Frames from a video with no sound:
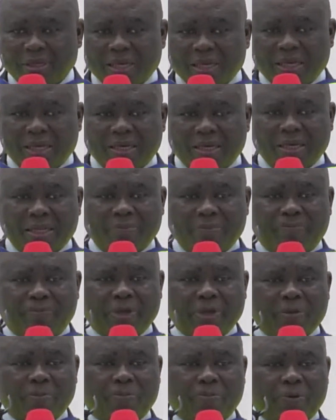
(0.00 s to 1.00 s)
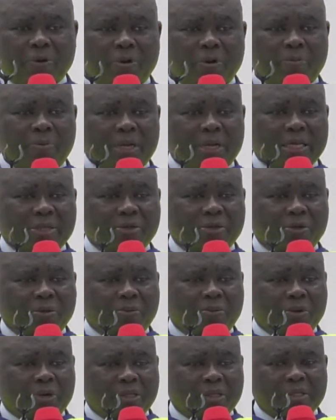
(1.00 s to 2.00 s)
Any big problem you
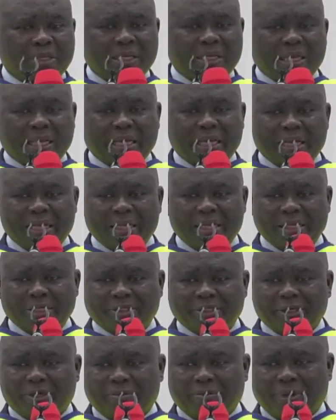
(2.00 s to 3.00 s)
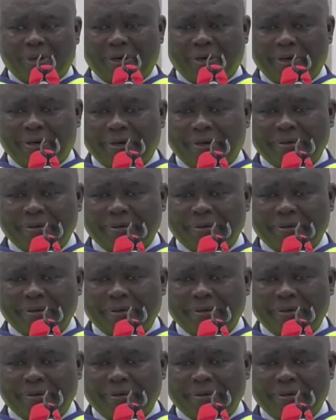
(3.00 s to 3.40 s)
brought here is no more.